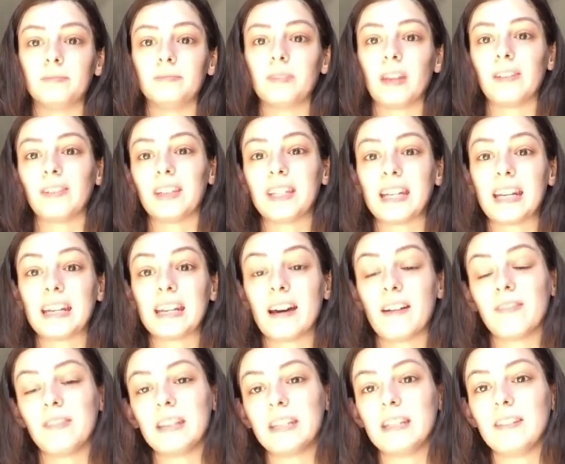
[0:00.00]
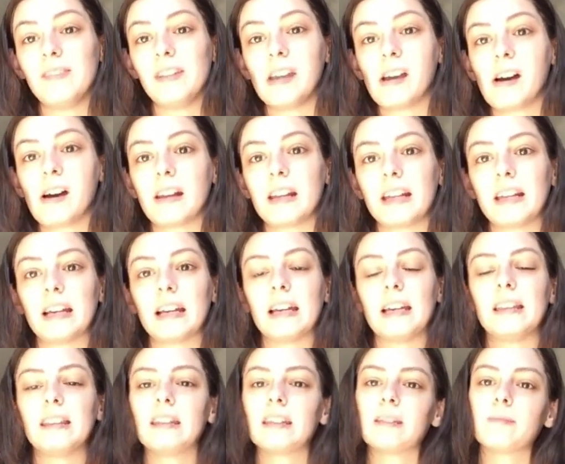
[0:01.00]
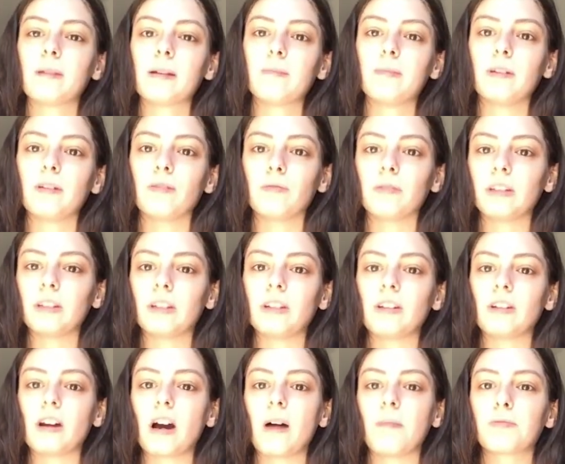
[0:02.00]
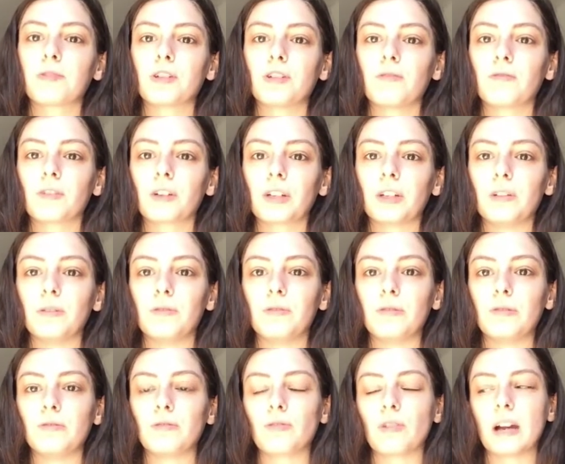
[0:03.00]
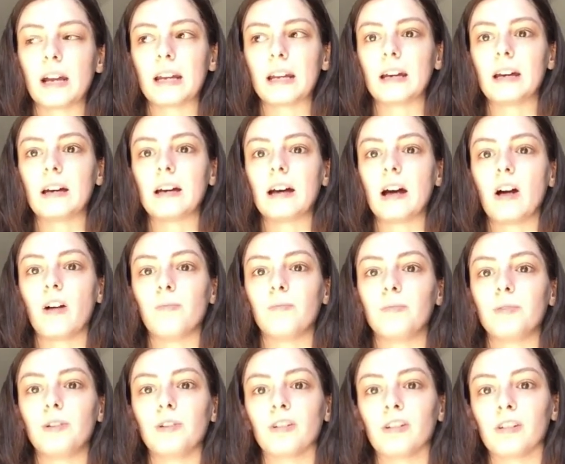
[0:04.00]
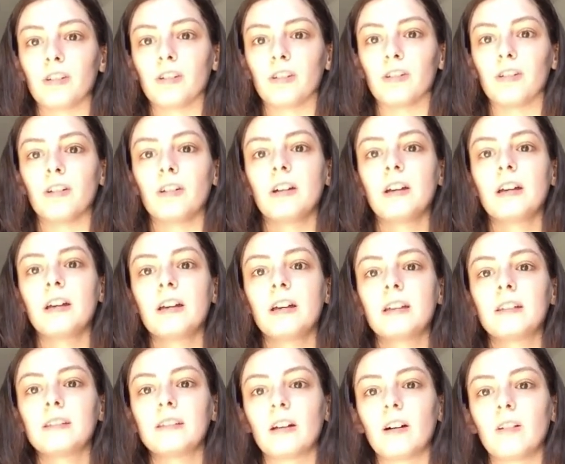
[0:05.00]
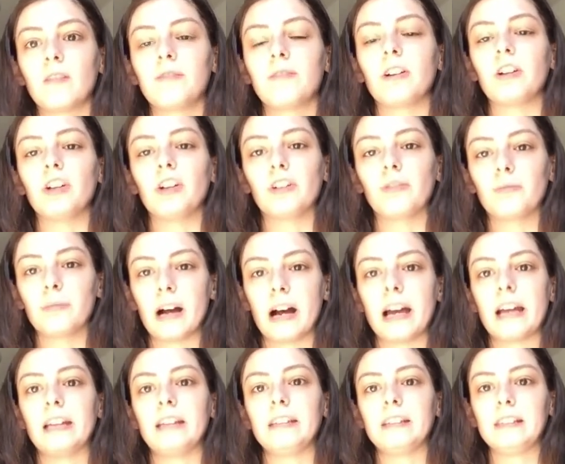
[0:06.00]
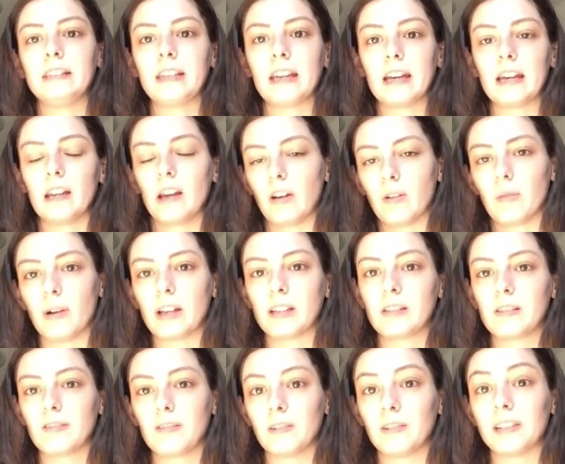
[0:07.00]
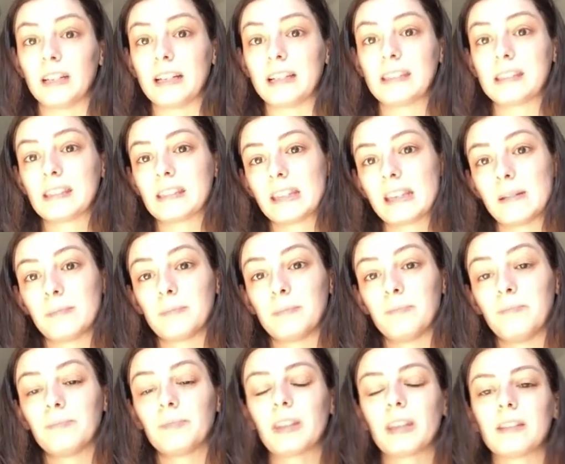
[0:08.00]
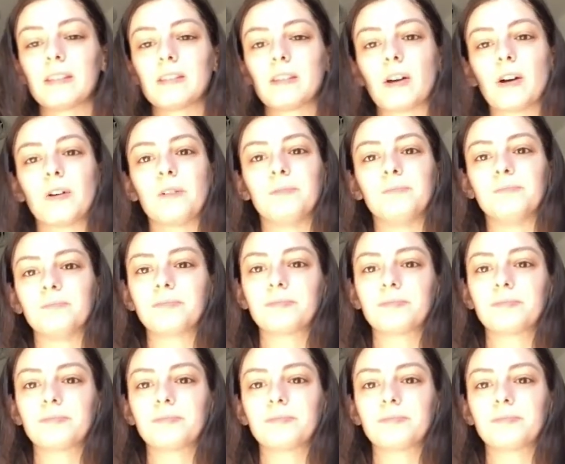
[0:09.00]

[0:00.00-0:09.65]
If you tend to have the TV on at night, this might be a really good option for you to try to help yourself and your mind get a restful night's sleep. So